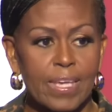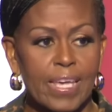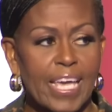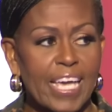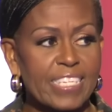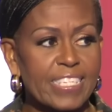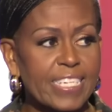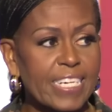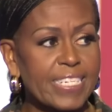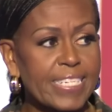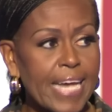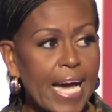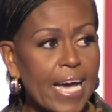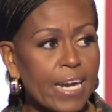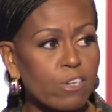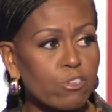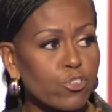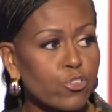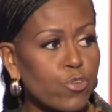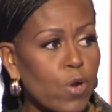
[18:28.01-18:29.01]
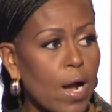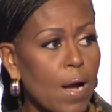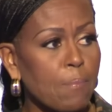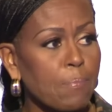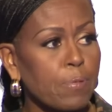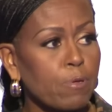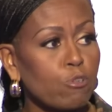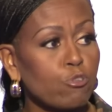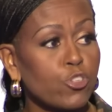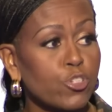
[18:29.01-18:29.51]
Is it Donald Trump
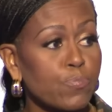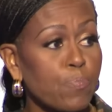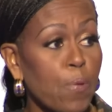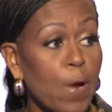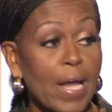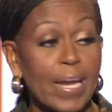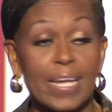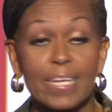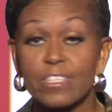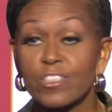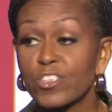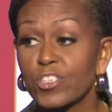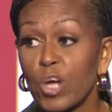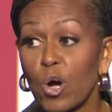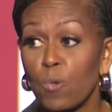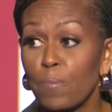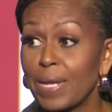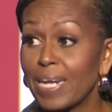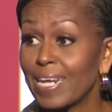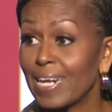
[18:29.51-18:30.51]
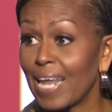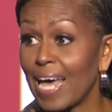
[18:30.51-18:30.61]
who's spreading so many